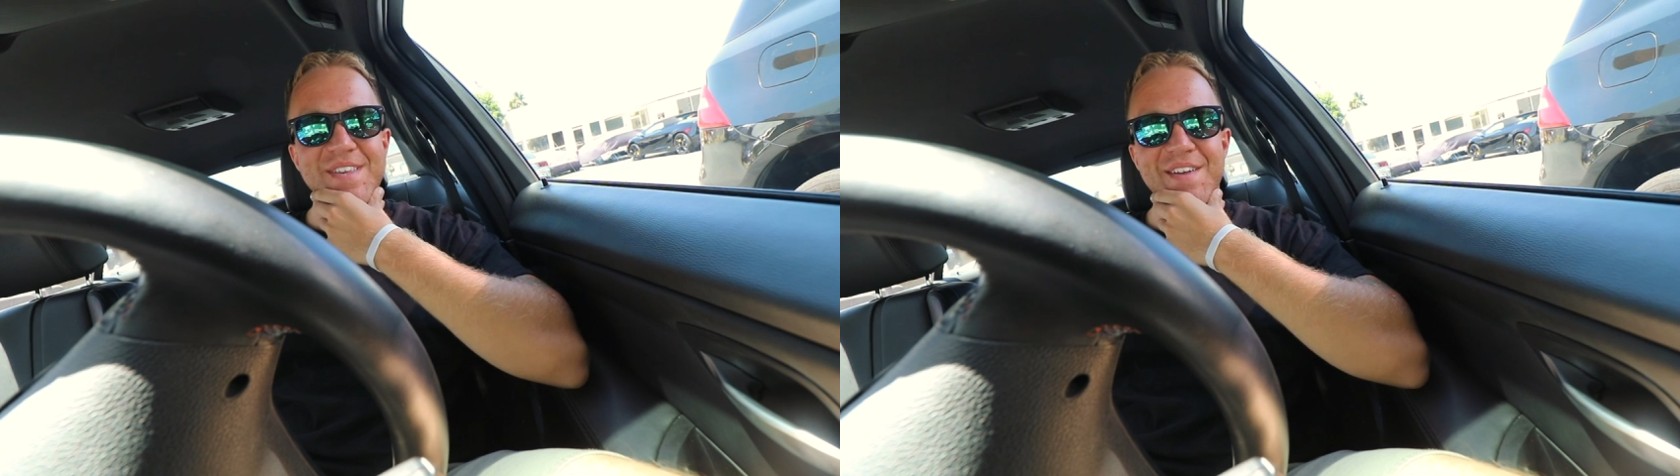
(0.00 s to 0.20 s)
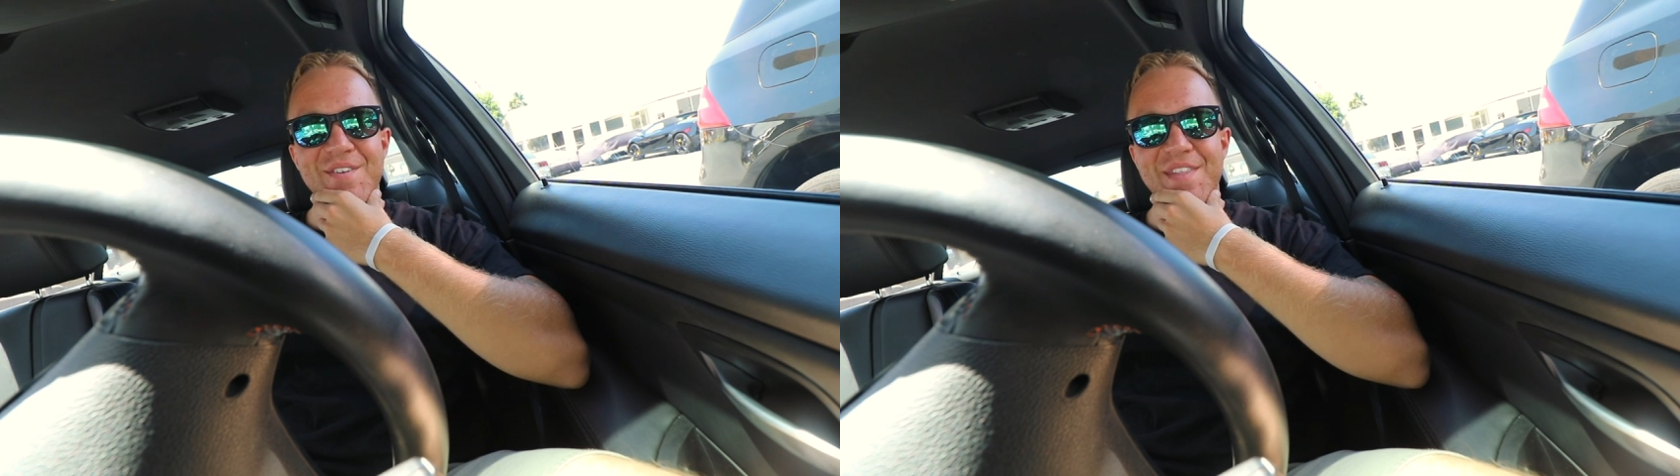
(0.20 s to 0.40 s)

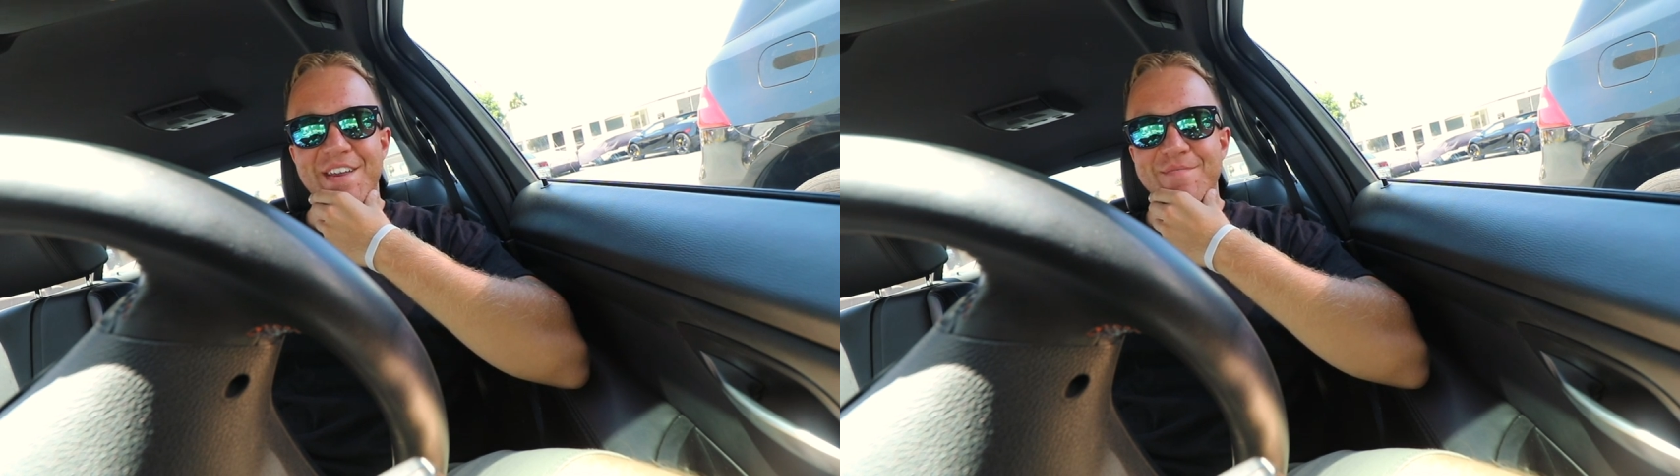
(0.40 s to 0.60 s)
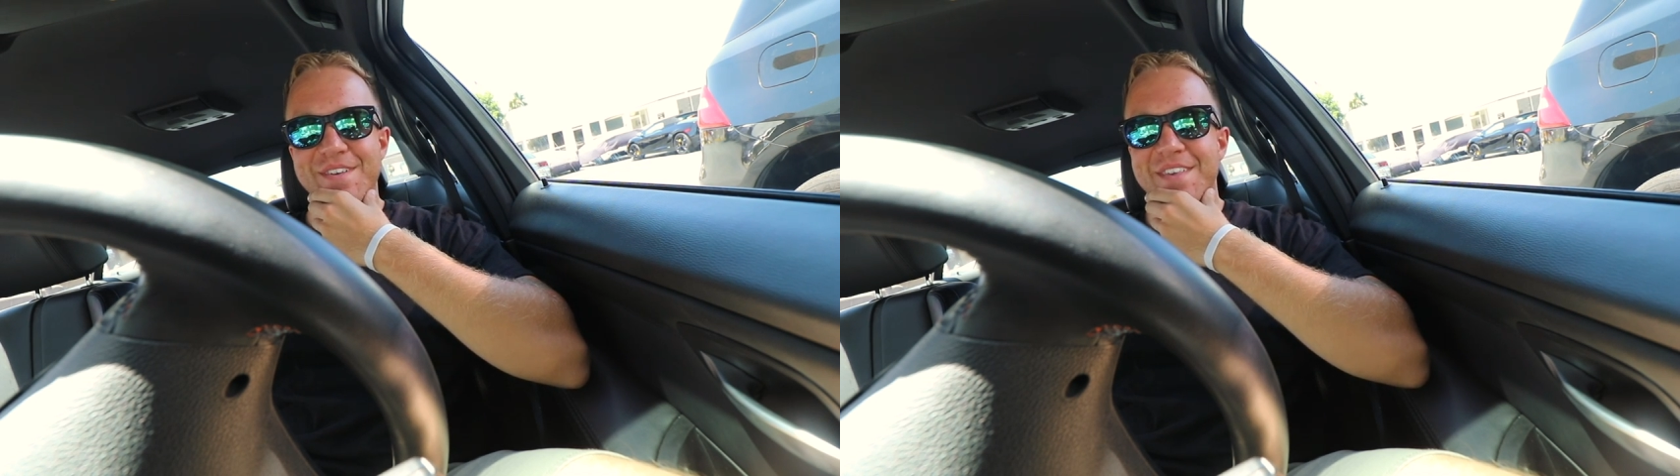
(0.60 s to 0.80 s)
here that
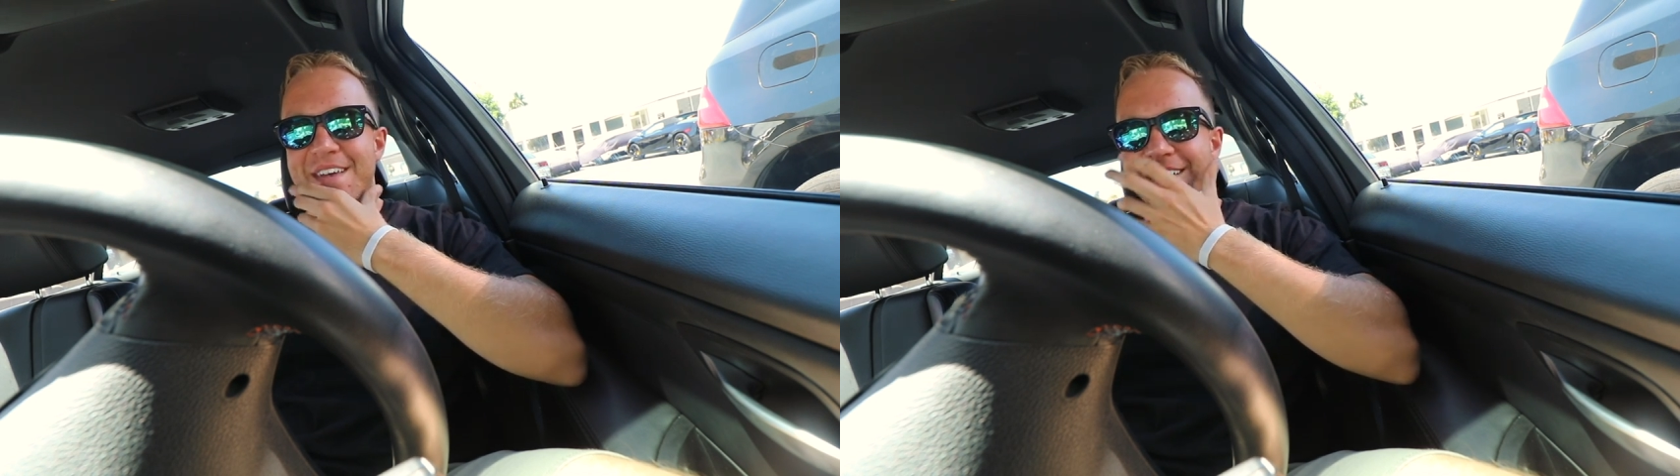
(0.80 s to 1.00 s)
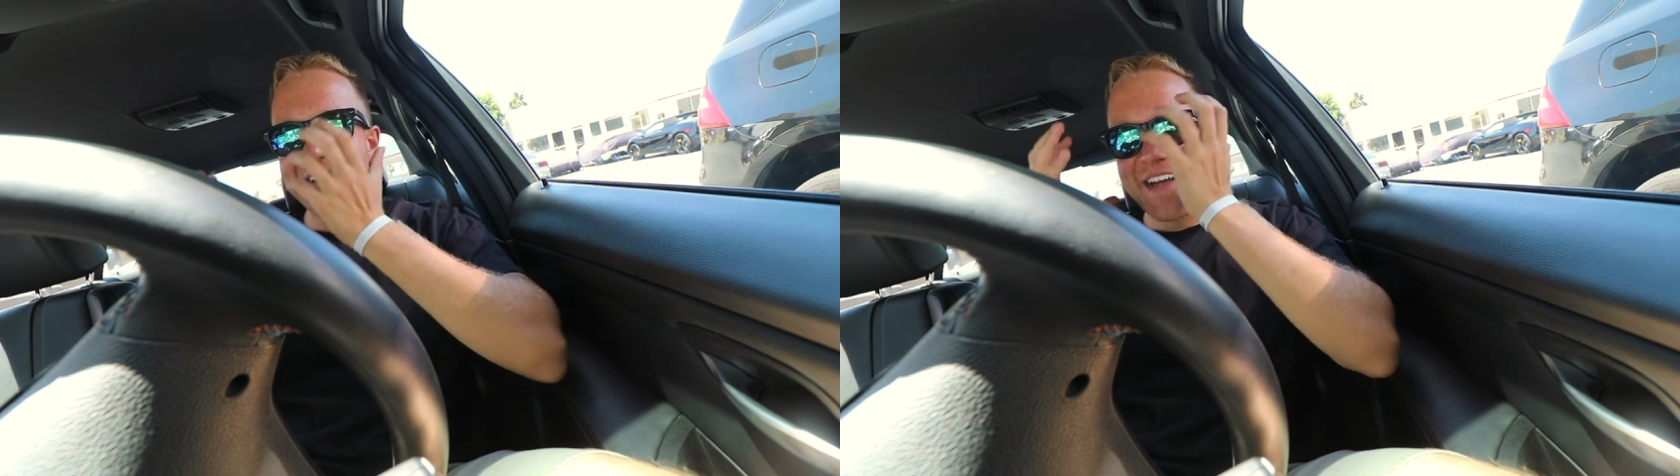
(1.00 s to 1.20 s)
I'm just
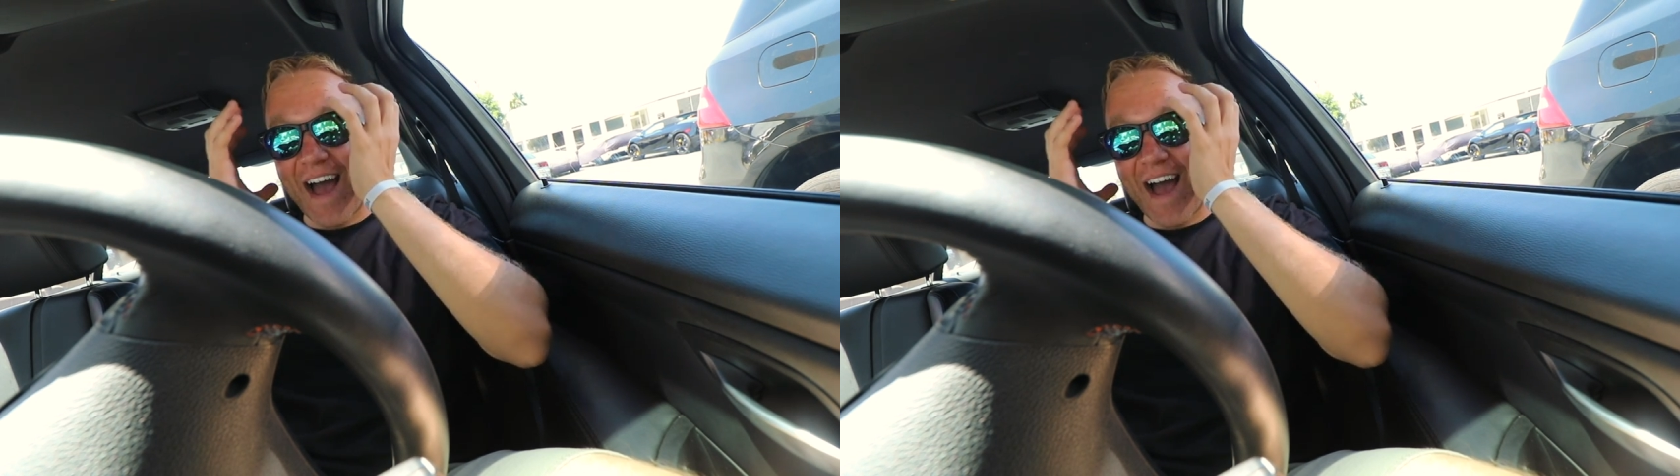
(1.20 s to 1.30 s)
like,